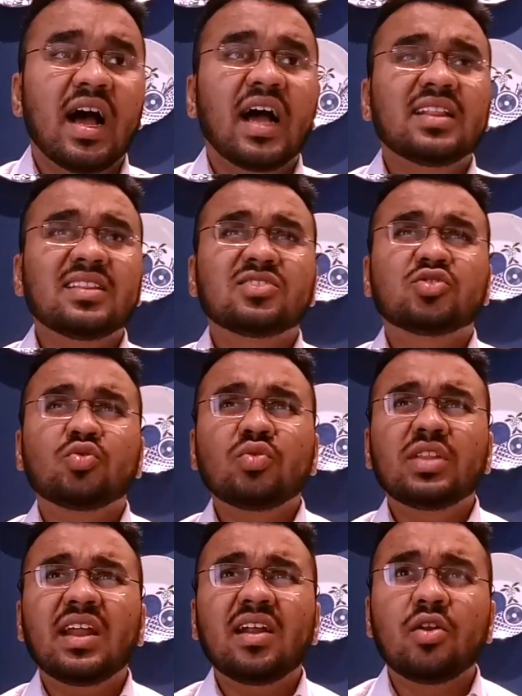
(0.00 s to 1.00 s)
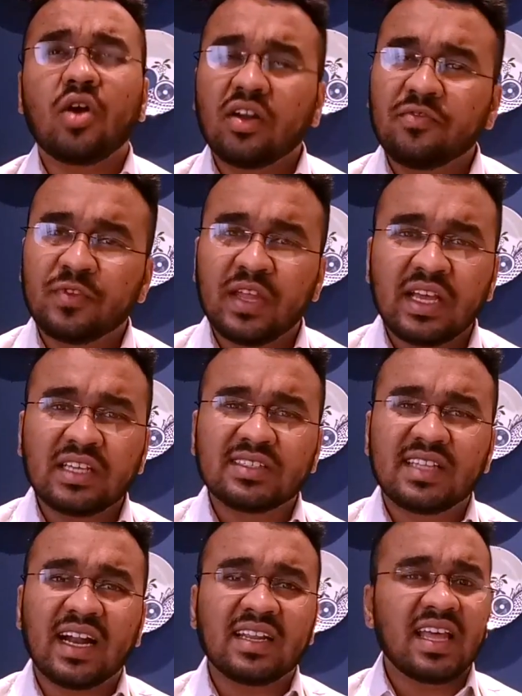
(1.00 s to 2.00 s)
And so there are a lot of
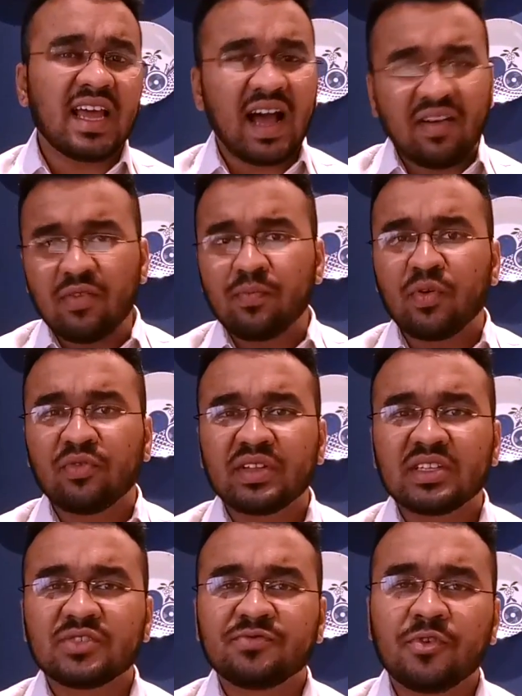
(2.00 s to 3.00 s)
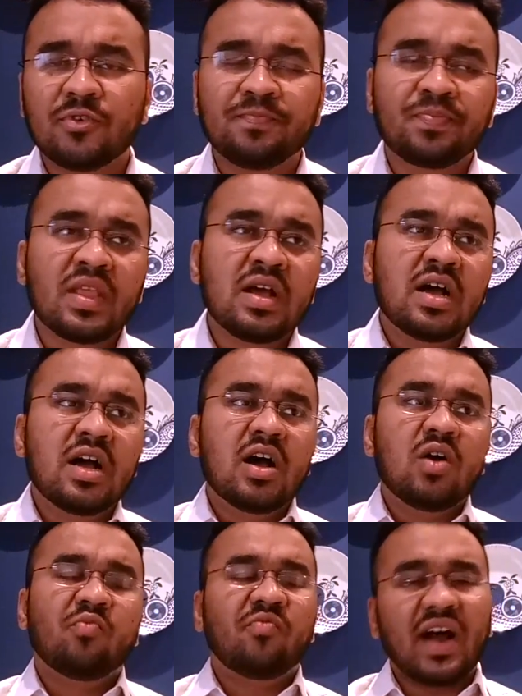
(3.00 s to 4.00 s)
things that they have improved in this phone.
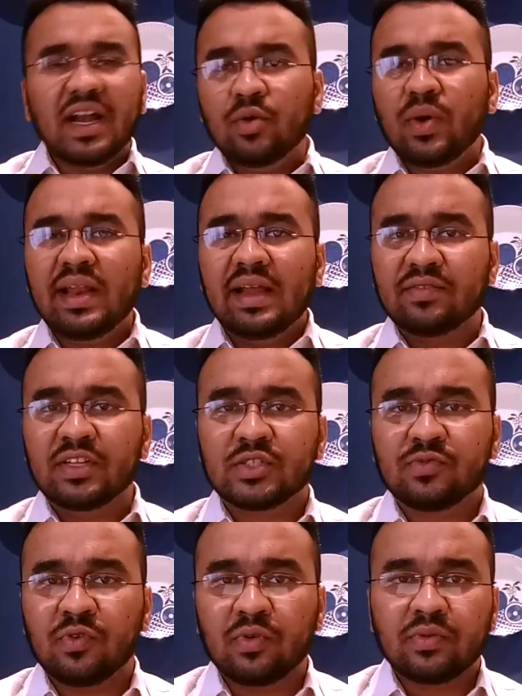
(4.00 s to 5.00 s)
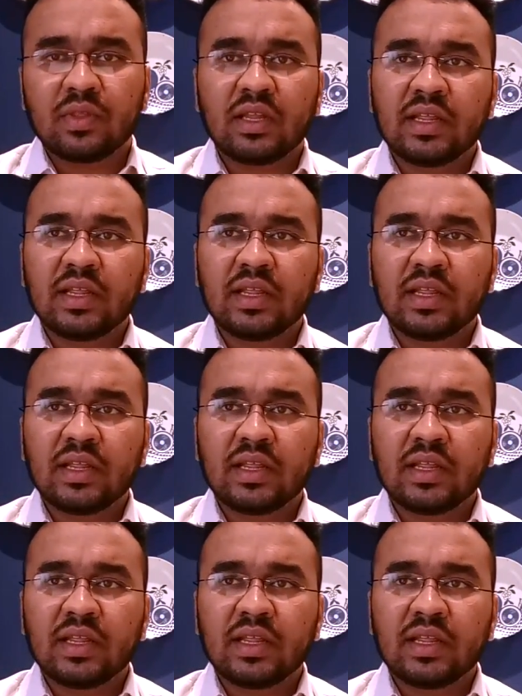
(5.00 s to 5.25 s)
Why do I love this phone?